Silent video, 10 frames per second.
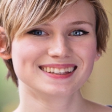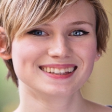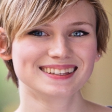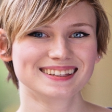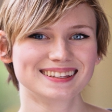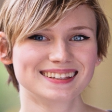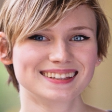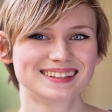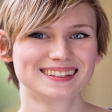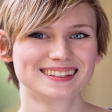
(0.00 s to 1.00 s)

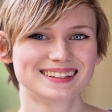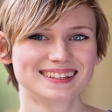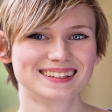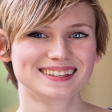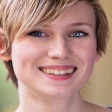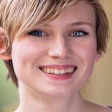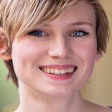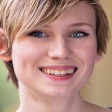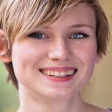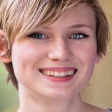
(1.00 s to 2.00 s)

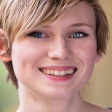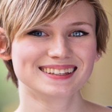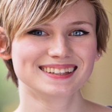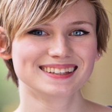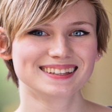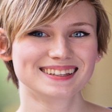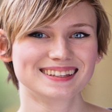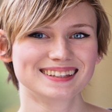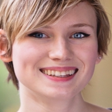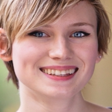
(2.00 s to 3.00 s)

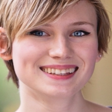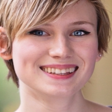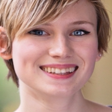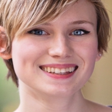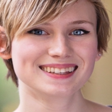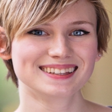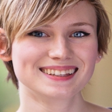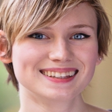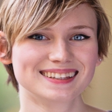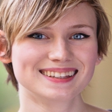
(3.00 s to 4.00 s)

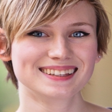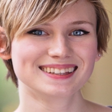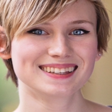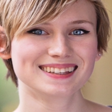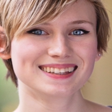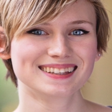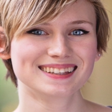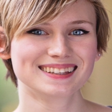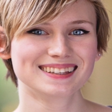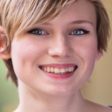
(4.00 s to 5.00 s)

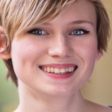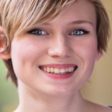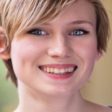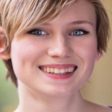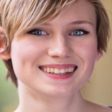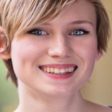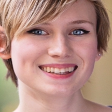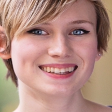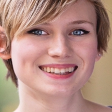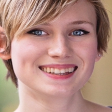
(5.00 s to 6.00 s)

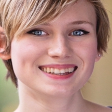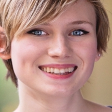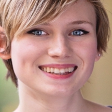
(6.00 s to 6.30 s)
(no one is talking)